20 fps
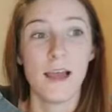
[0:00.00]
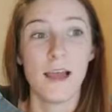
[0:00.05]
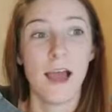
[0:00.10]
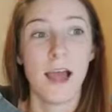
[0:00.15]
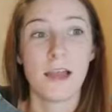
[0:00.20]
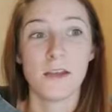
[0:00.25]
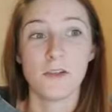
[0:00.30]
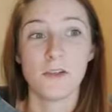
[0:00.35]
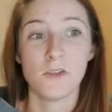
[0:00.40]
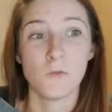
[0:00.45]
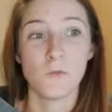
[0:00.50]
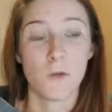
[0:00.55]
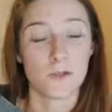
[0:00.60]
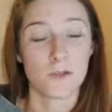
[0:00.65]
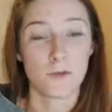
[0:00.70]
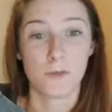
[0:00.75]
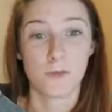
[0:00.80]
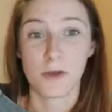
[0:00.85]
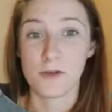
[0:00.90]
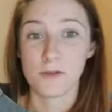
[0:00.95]
I do
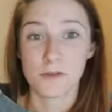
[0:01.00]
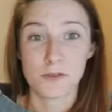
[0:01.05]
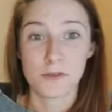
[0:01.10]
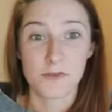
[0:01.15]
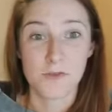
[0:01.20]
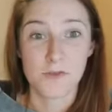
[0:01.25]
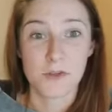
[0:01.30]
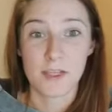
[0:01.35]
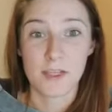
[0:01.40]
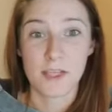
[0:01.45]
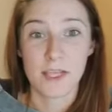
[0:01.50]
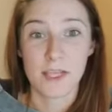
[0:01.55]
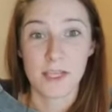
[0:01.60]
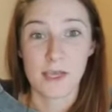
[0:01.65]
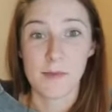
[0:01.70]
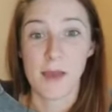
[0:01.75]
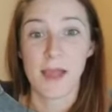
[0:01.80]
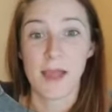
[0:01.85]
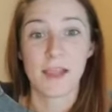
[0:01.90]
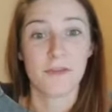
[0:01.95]
special bundles for
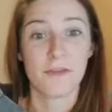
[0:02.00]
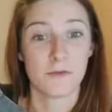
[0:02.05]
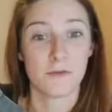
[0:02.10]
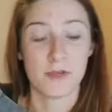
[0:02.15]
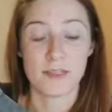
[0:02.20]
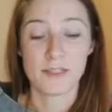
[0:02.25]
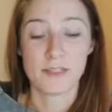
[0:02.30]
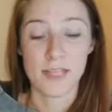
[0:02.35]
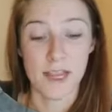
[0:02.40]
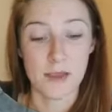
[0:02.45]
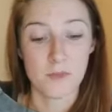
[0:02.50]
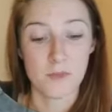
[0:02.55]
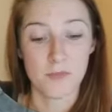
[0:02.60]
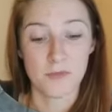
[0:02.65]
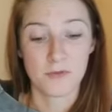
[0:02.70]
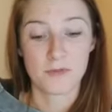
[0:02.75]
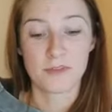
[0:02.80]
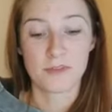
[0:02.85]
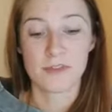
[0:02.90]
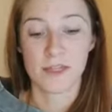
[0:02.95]
them. I give away
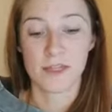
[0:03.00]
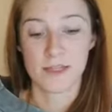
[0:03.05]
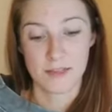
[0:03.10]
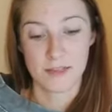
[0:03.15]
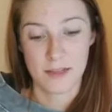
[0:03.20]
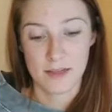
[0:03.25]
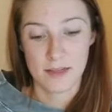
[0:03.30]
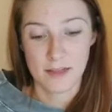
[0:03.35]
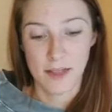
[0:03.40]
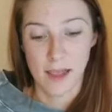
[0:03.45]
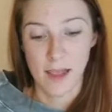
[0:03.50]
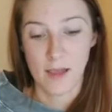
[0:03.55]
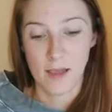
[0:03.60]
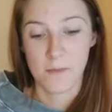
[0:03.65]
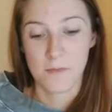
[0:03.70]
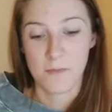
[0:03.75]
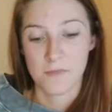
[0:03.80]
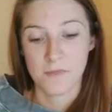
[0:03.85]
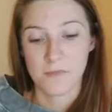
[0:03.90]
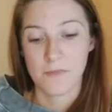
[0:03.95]
samples, things like
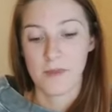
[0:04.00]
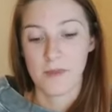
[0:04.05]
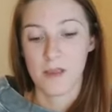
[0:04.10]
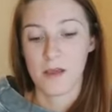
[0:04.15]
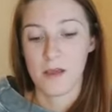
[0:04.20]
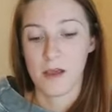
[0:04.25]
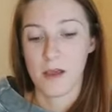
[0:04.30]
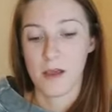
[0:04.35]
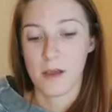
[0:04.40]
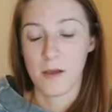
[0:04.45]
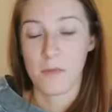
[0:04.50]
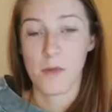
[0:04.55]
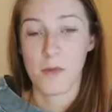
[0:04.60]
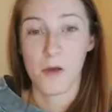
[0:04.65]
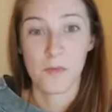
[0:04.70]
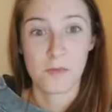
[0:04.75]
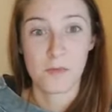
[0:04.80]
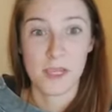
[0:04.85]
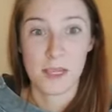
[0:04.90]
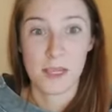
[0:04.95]
that, um,
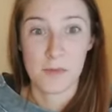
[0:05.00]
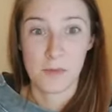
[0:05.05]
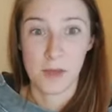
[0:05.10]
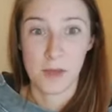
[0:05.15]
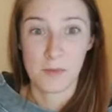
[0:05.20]
only in my